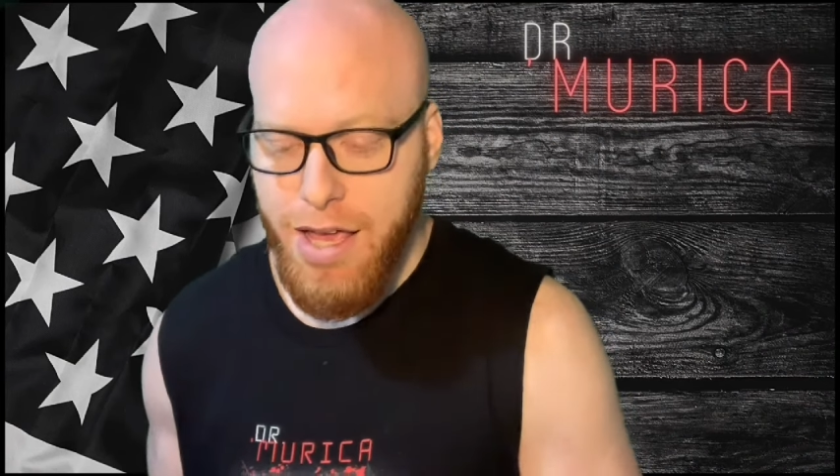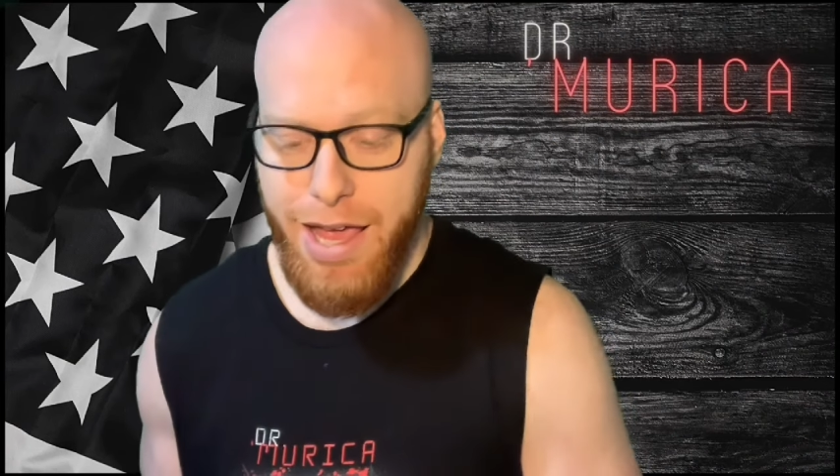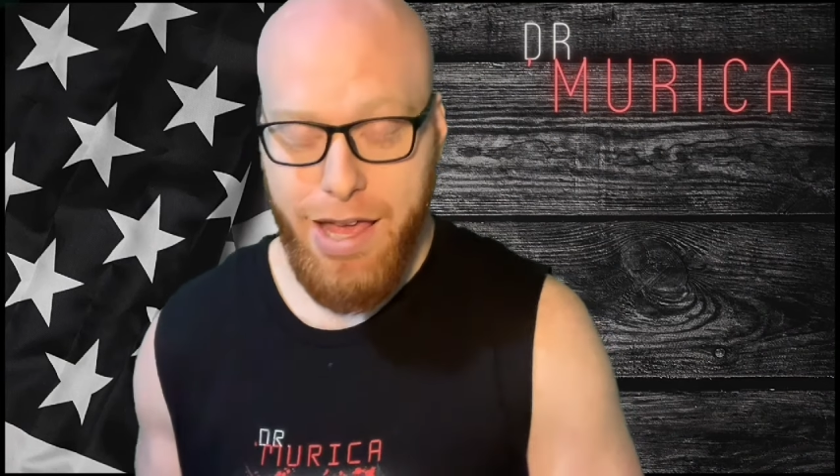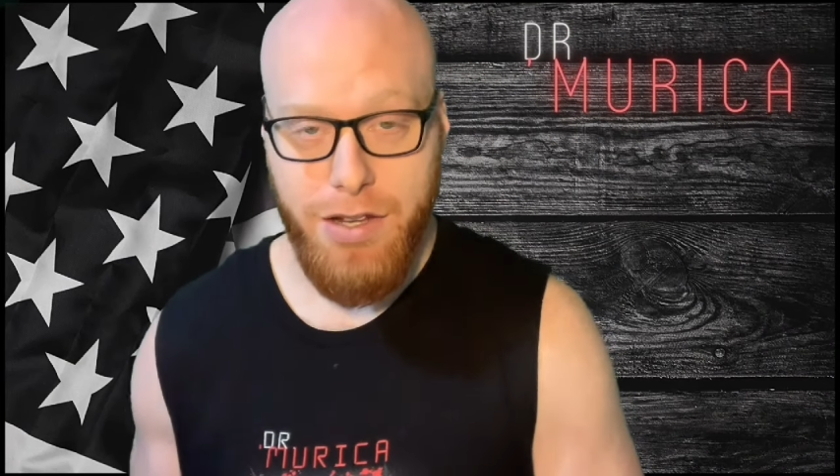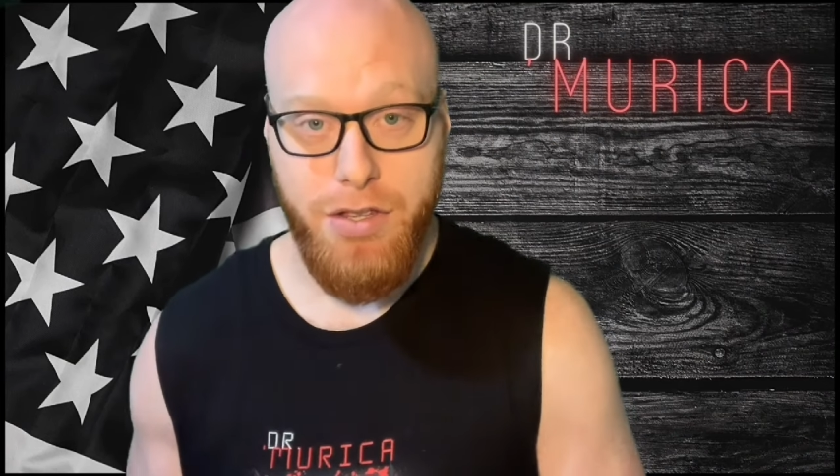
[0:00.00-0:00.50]

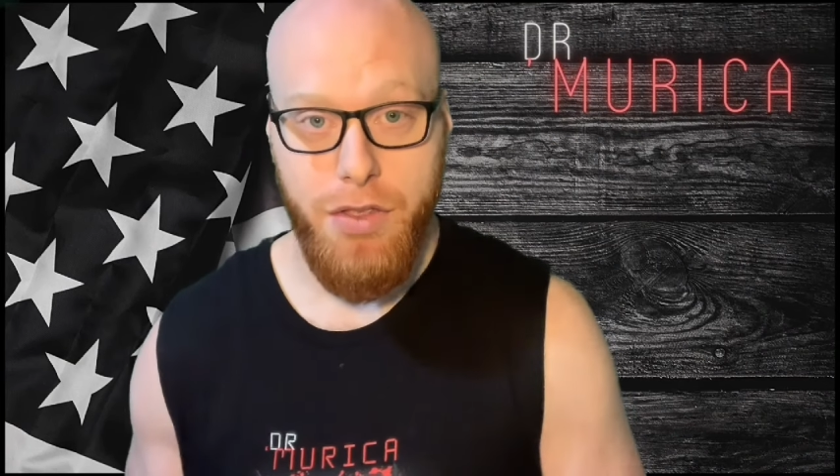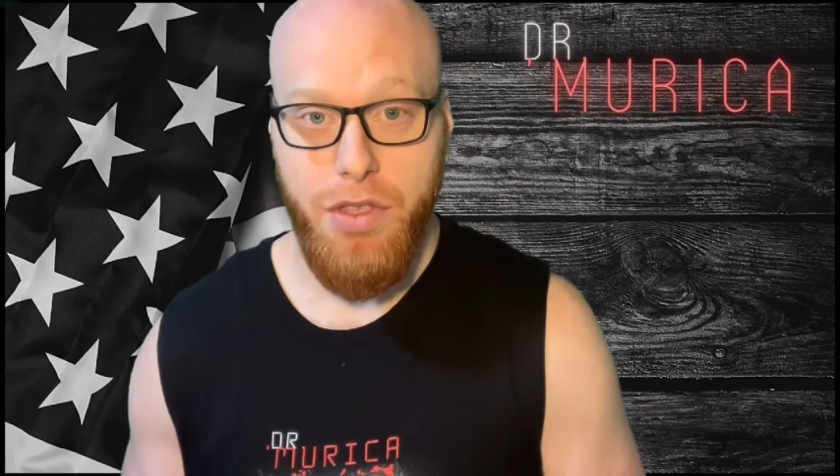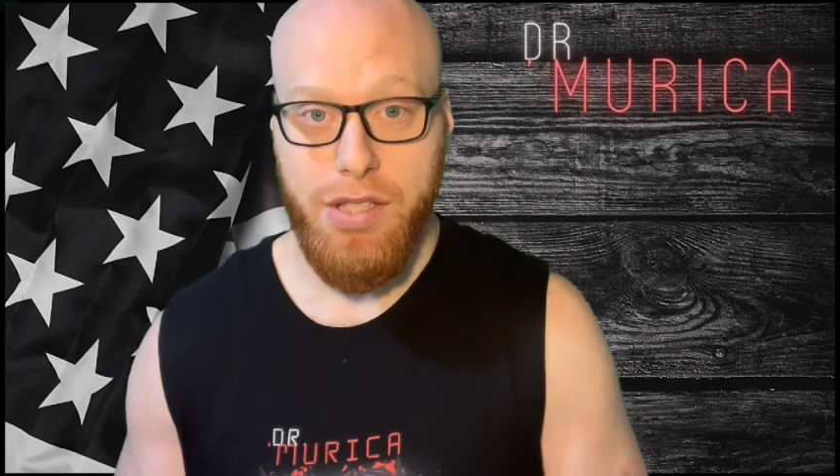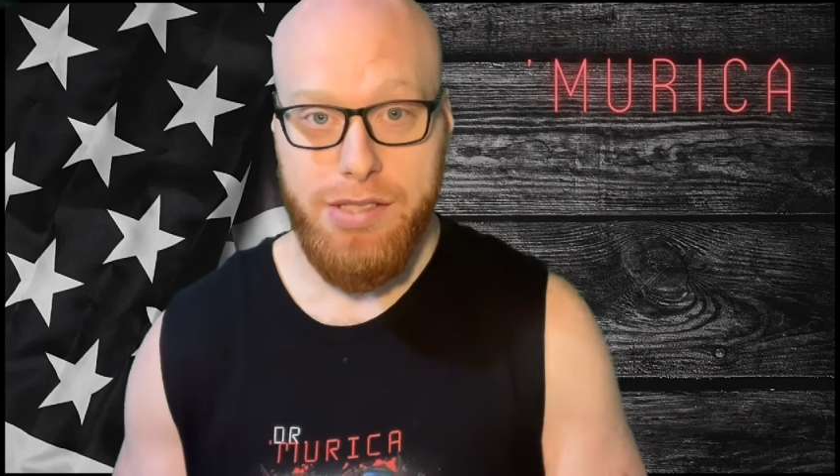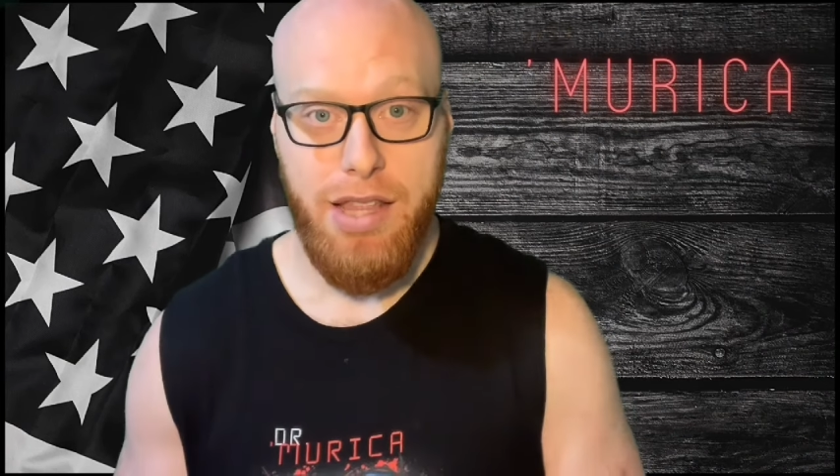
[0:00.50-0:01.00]
and
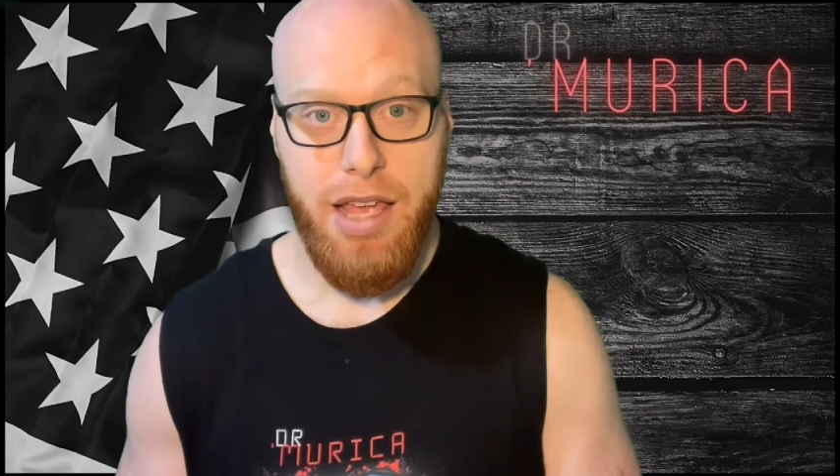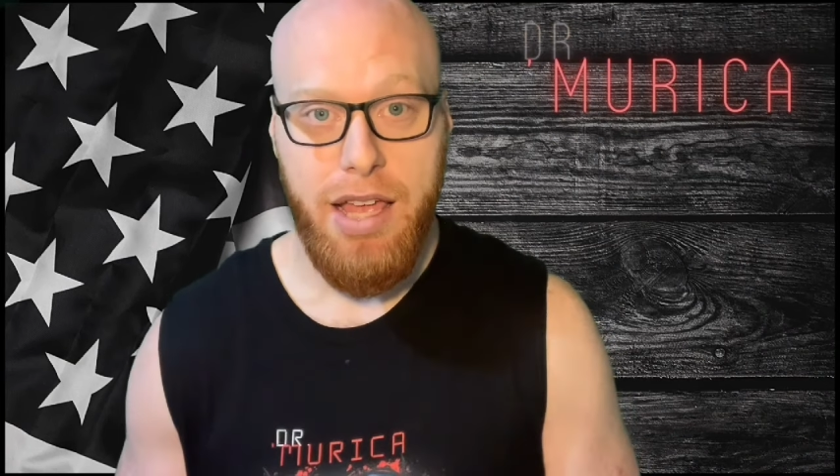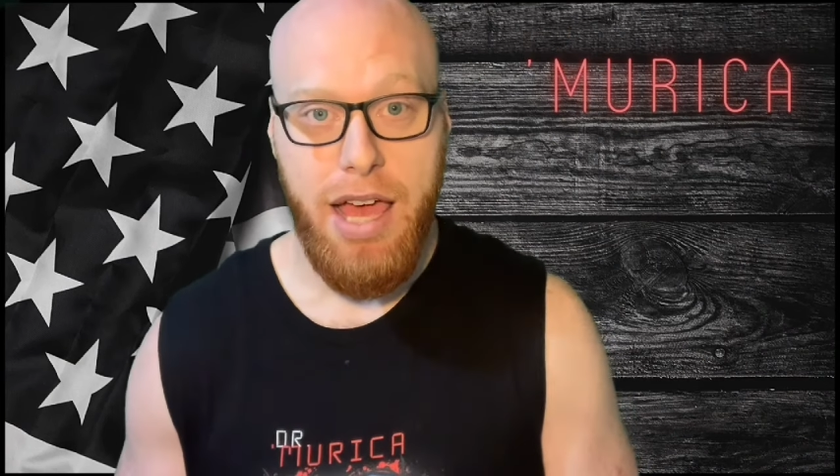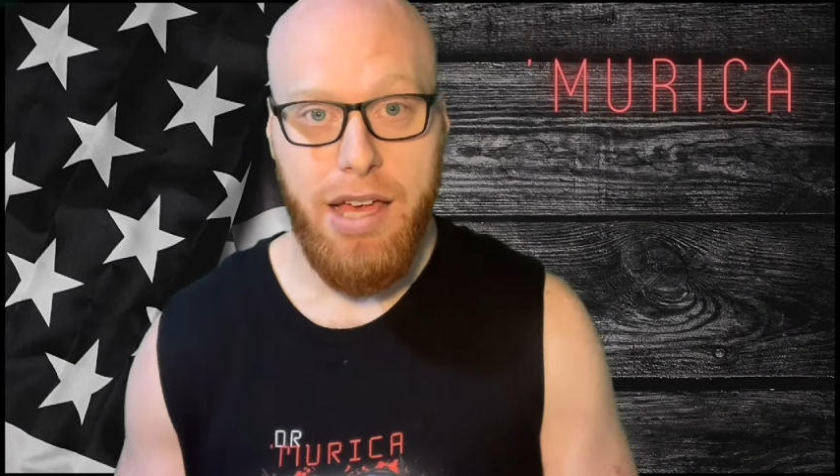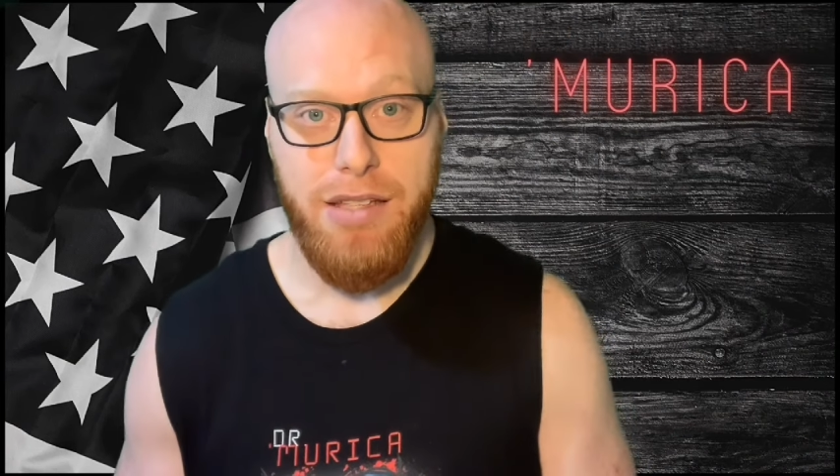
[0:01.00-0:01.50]
this thing
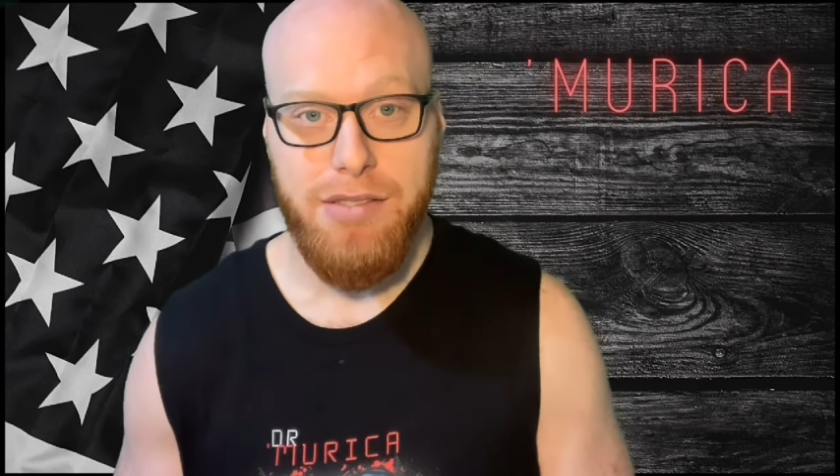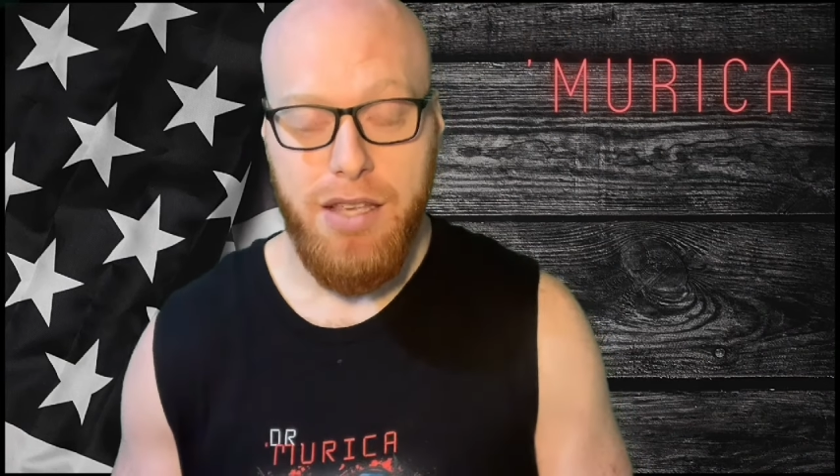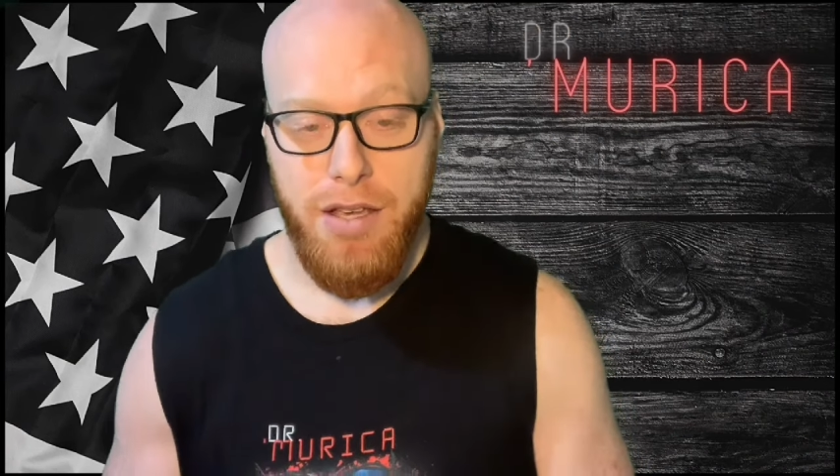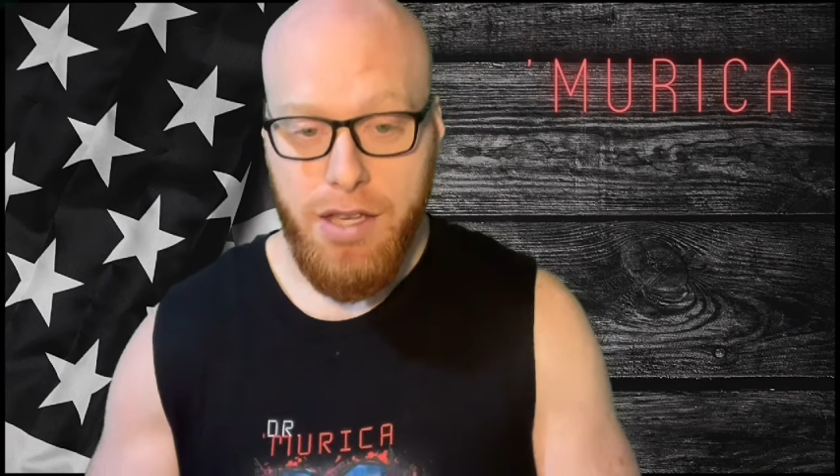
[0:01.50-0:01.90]
has